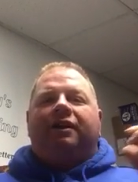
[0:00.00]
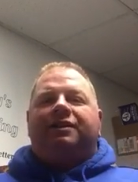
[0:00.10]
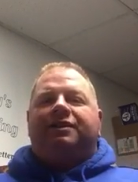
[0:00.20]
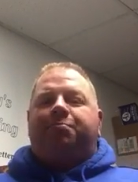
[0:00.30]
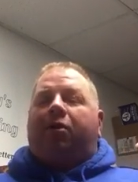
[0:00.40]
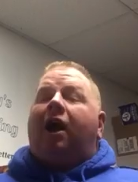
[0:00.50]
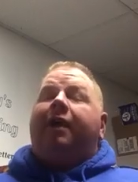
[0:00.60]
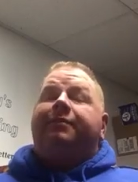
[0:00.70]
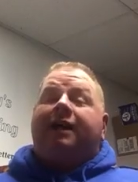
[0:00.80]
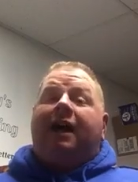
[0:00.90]
this is
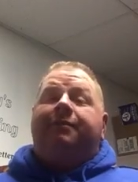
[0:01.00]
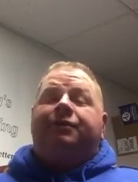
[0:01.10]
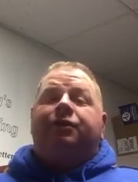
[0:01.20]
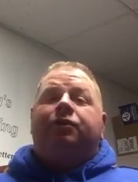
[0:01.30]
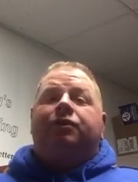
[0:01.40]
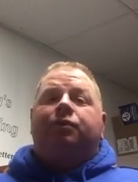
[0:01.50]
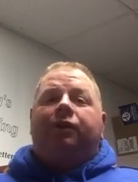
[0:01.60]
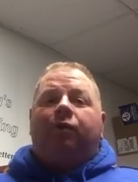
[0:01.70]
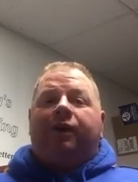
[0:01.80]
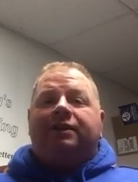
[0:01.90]
prime time too, because
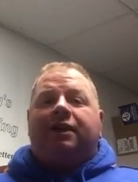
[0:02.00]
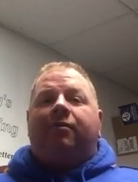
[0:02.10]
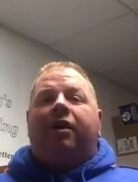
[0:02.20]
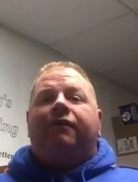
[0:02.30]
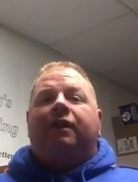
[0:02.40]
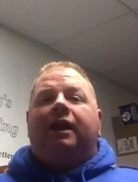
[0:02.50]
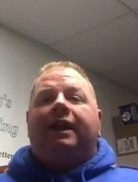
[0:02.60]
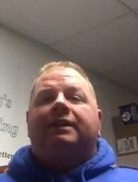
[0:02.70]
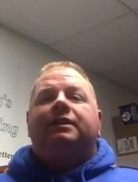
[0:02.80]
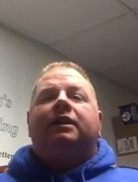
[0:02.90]
when the winds come off the
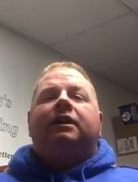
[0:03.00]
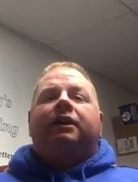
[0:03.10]
lakes,